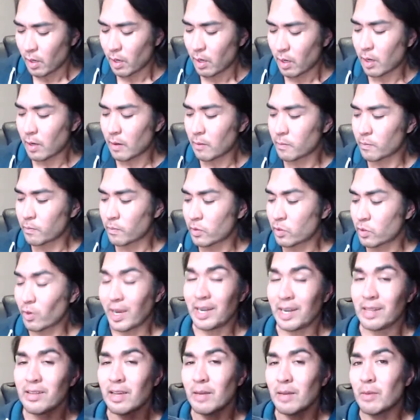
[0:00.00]
Um, so
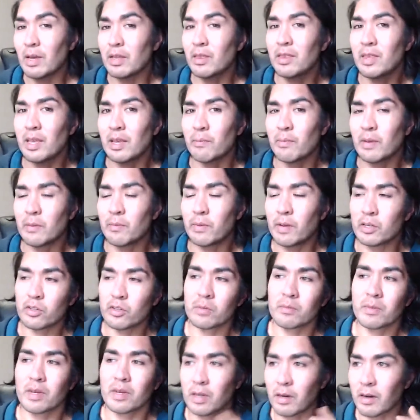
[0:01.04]
anytime I think big picture,
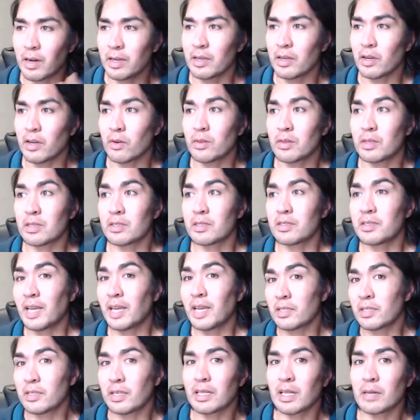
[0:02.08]
I'm like, all right, you know, this
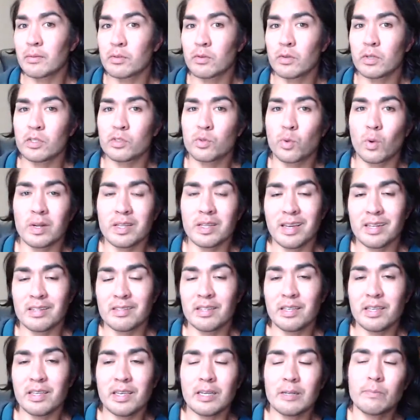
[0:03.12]
next thing I'm doing in
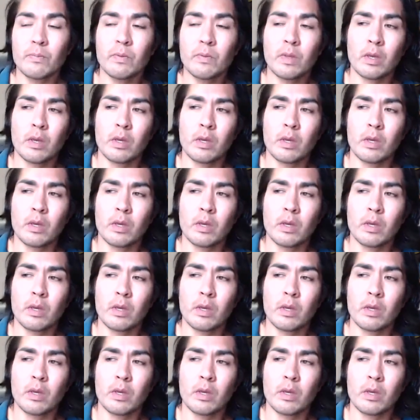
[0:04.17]
2018